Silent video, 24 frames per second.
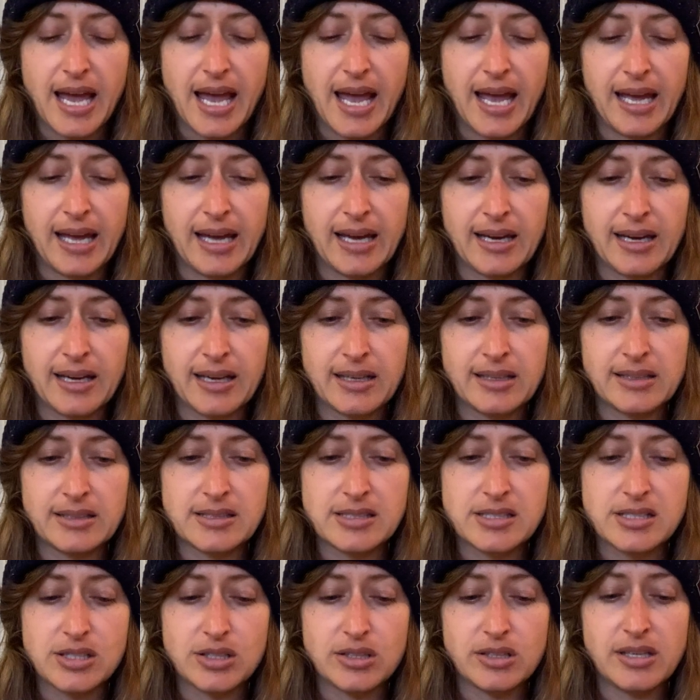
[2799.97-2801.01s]

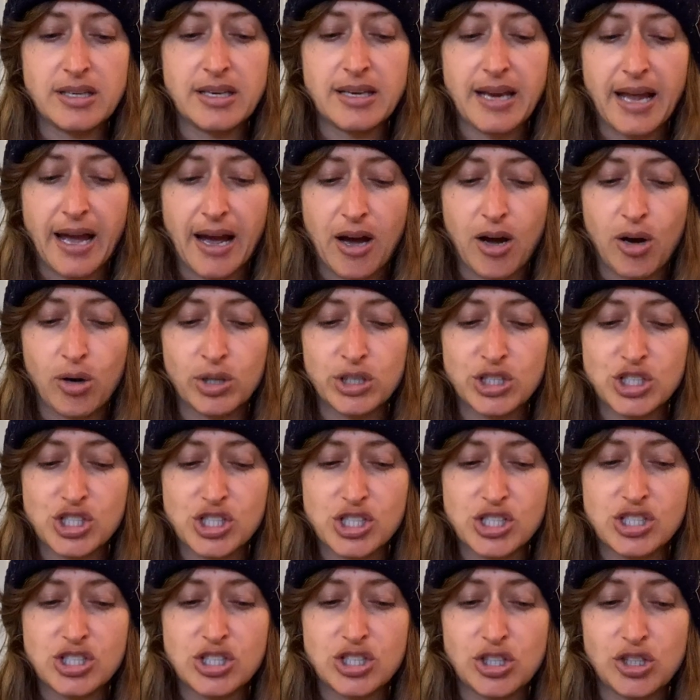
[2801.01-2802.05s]
And now it's
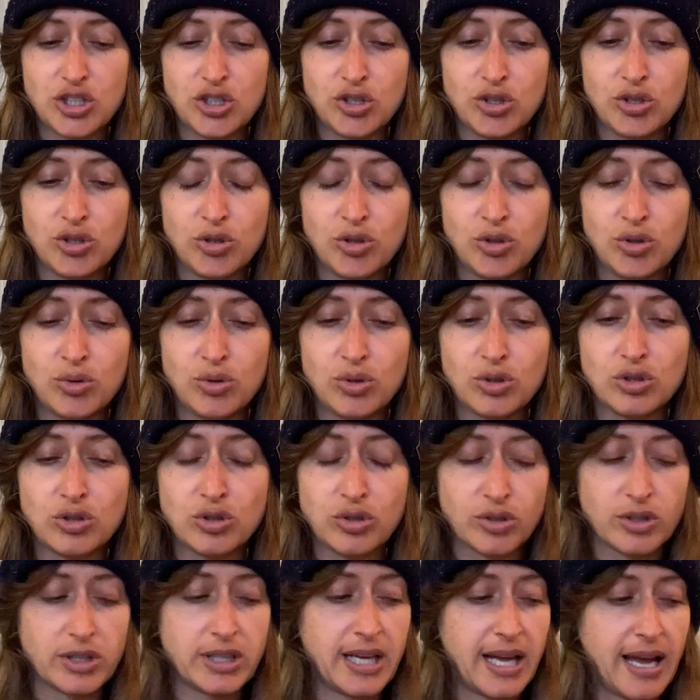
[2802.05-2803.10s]
just you
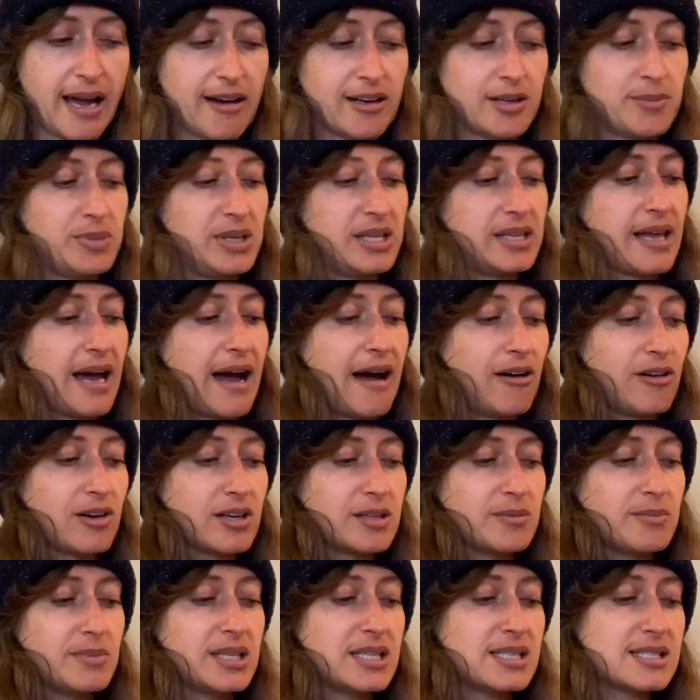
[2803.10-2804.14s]
learning how to be the
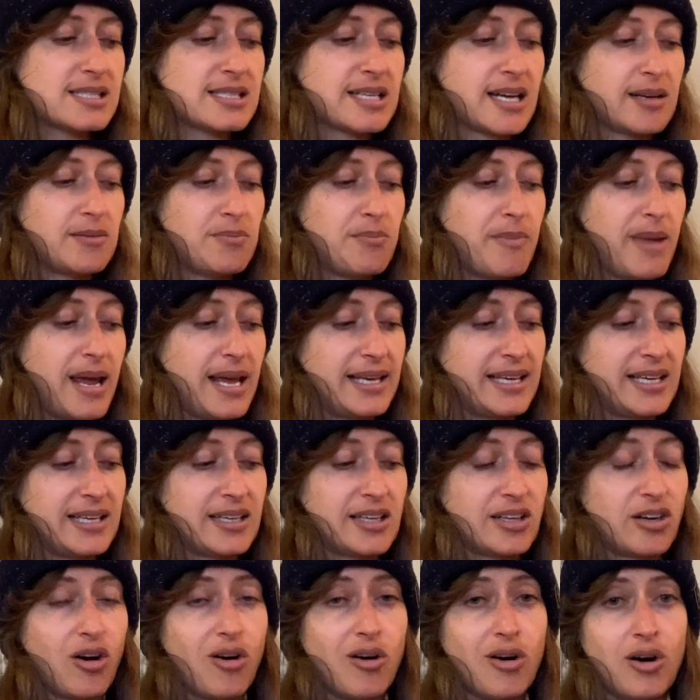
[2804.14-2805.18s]
alchemist and making
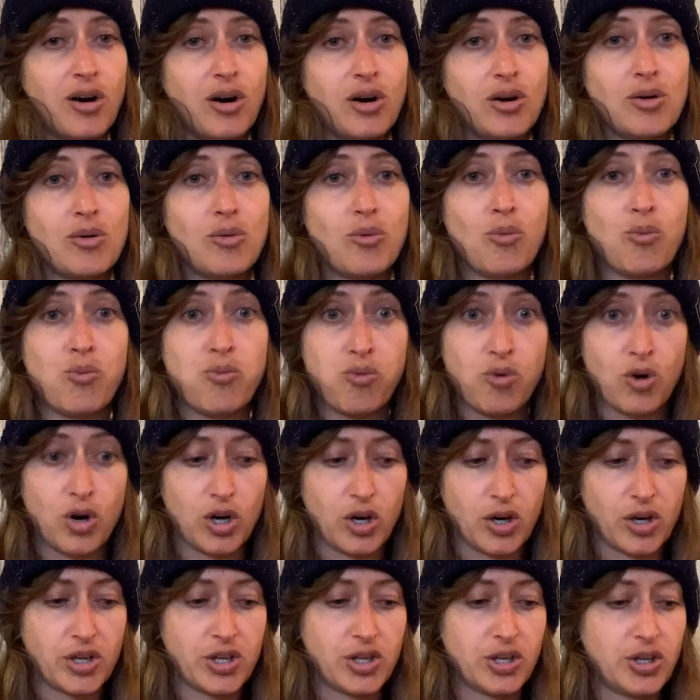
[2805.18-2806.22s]
it all
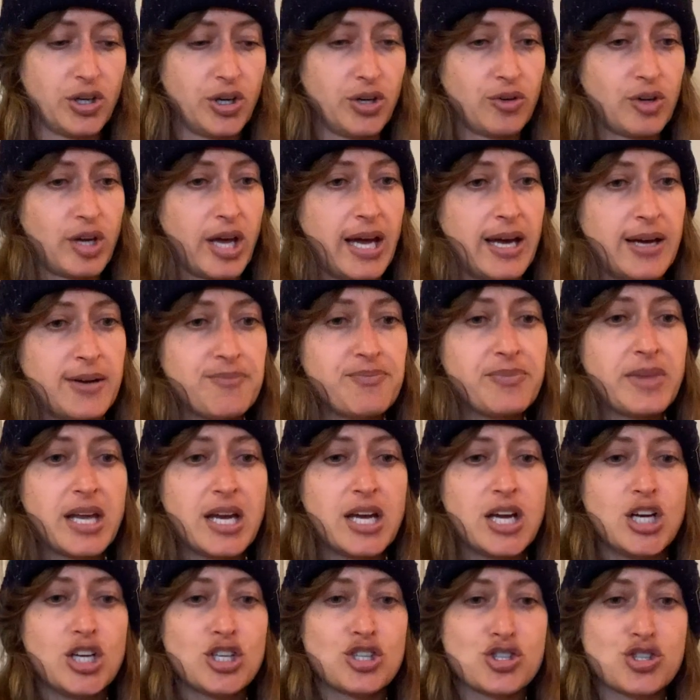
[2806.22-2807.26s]
work. Okay.
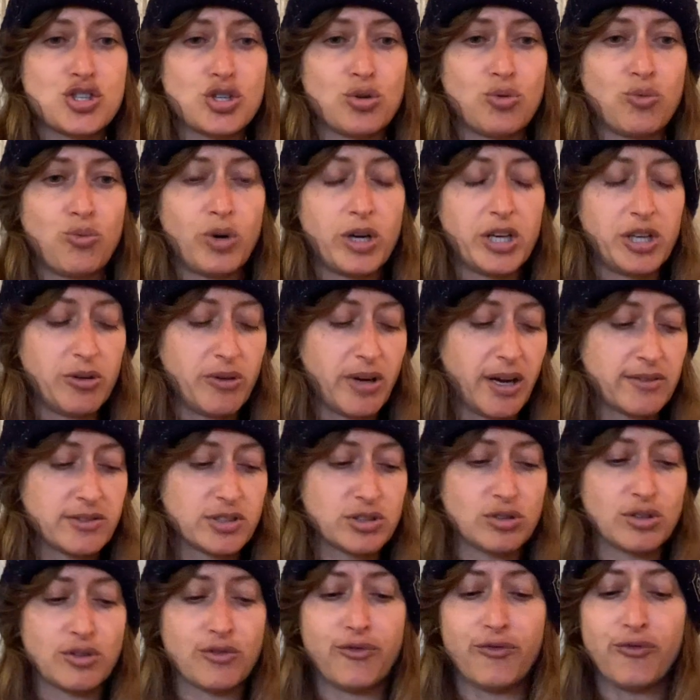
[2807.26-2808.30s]
So, what do you have to
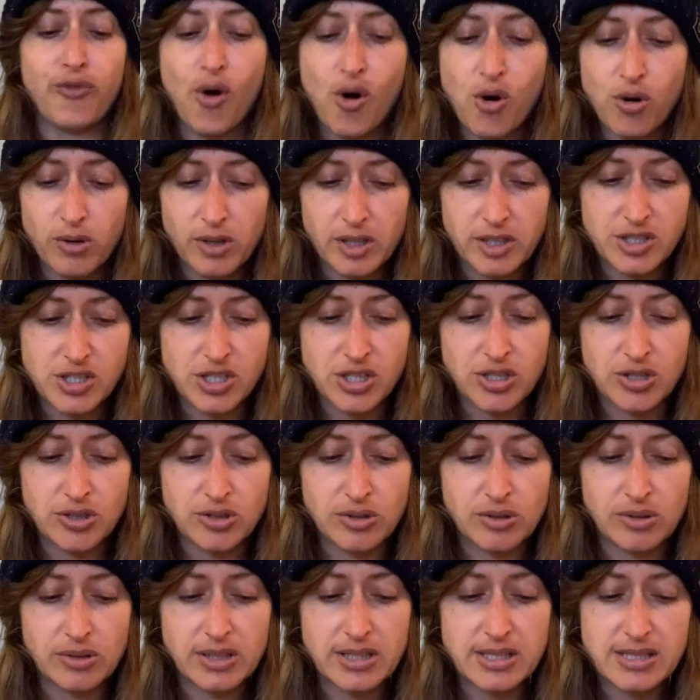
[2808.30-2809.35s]
look forward
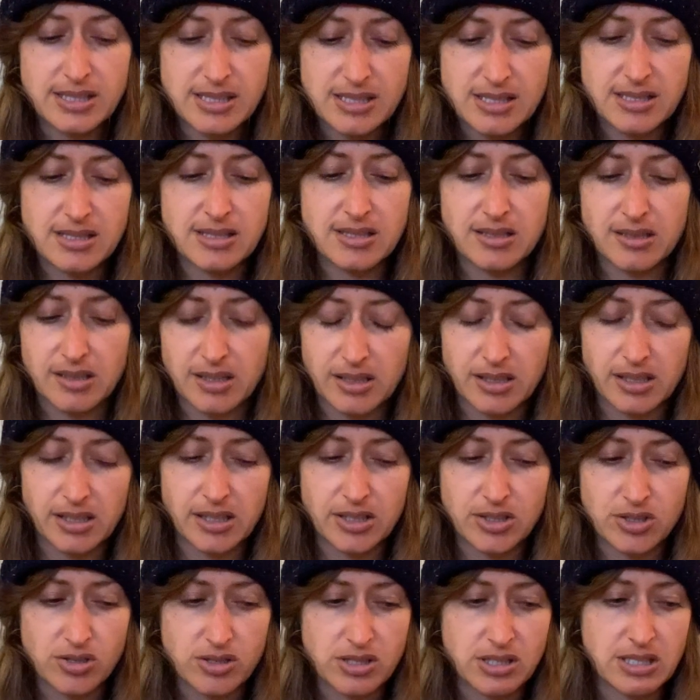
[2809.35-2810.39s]
to? This is the, the
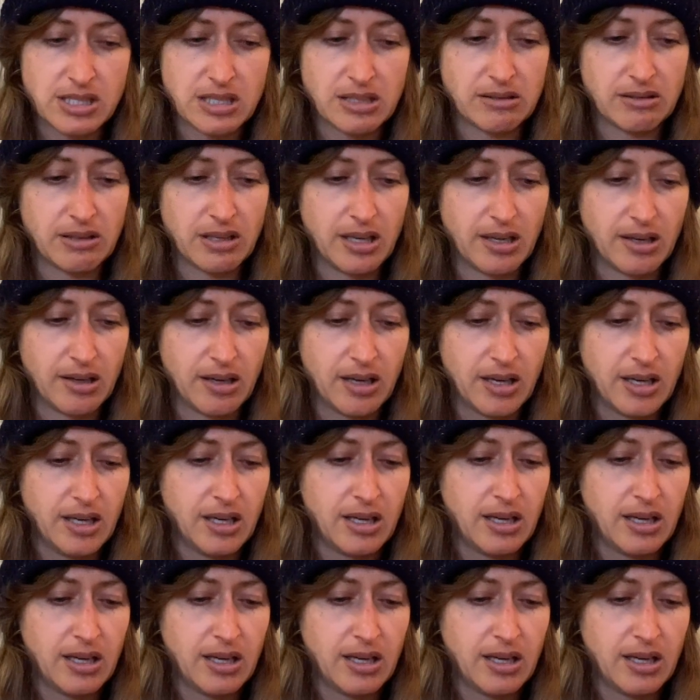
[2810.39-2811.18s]
interesting thing.